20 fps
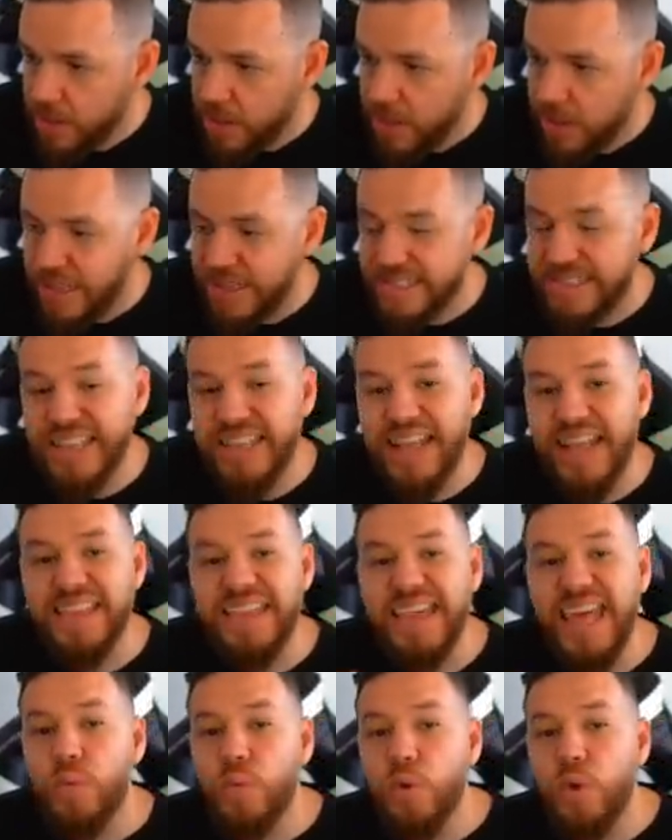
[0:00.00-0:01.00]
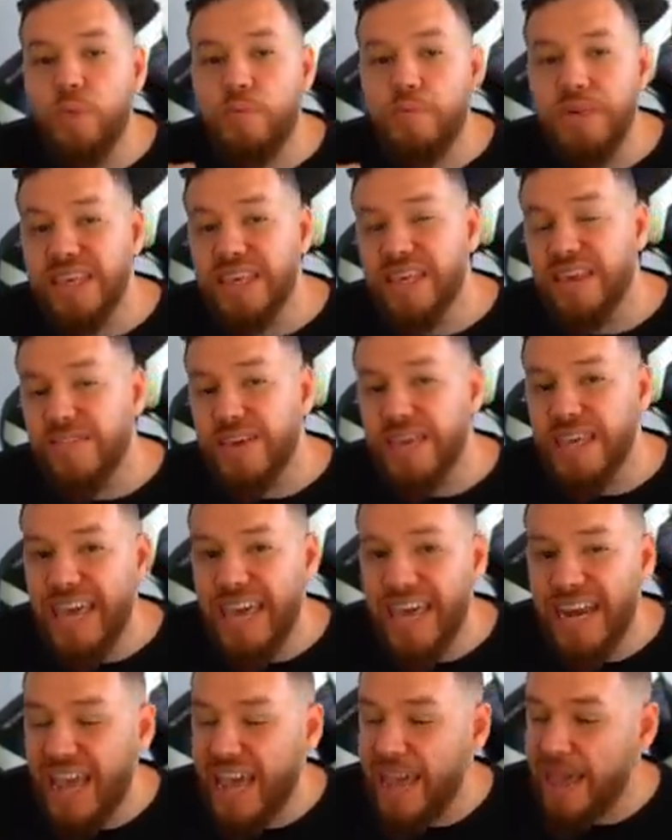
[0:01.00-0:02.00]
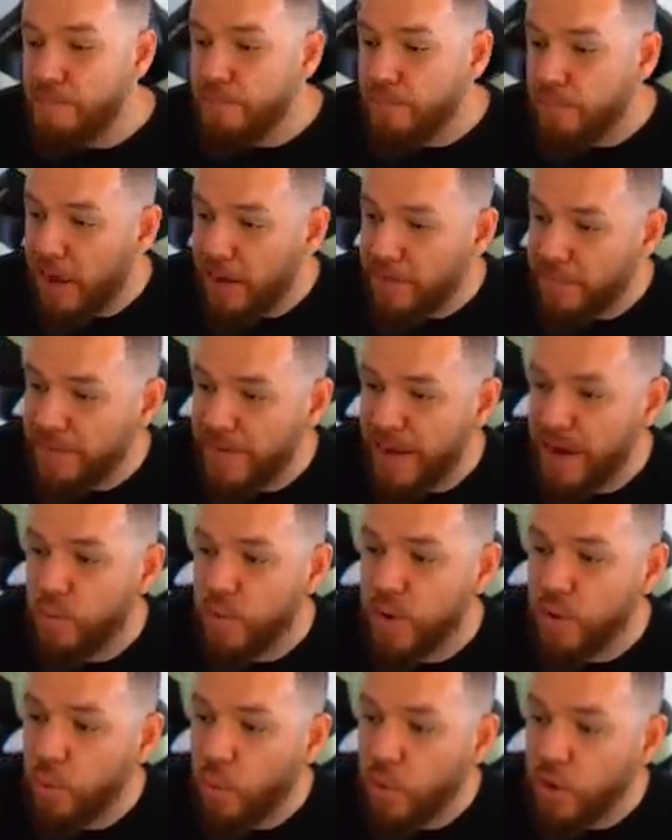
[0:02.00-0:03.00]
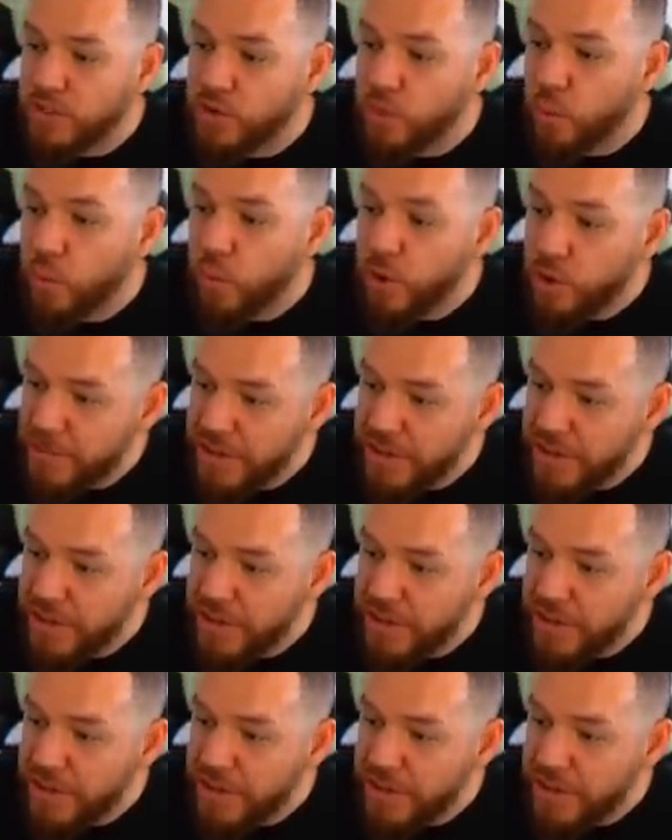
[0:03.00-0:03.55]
They said that they will be giving it a buff and rewards will be